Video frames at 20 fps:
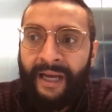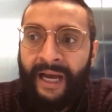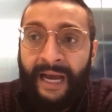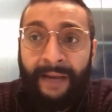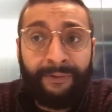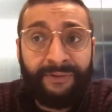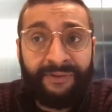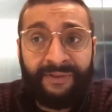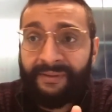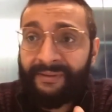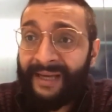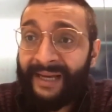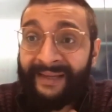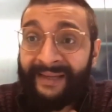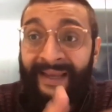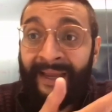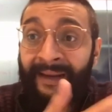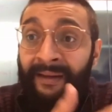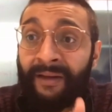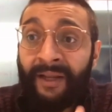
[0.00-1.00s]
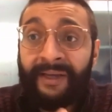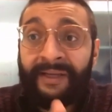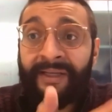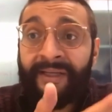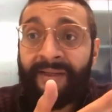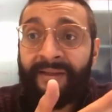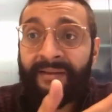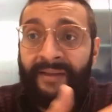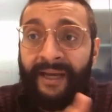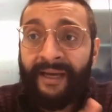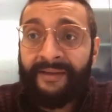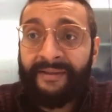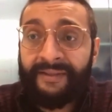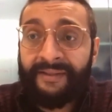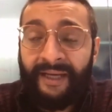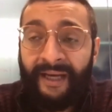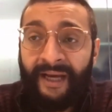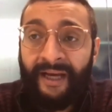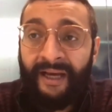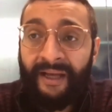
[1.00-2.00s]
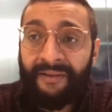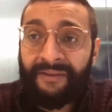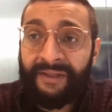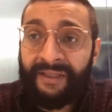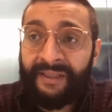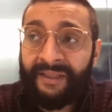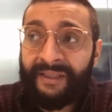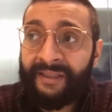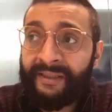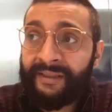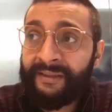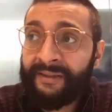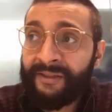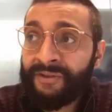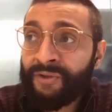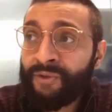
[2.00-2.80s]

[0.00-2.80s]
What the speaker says: I was again lucky that the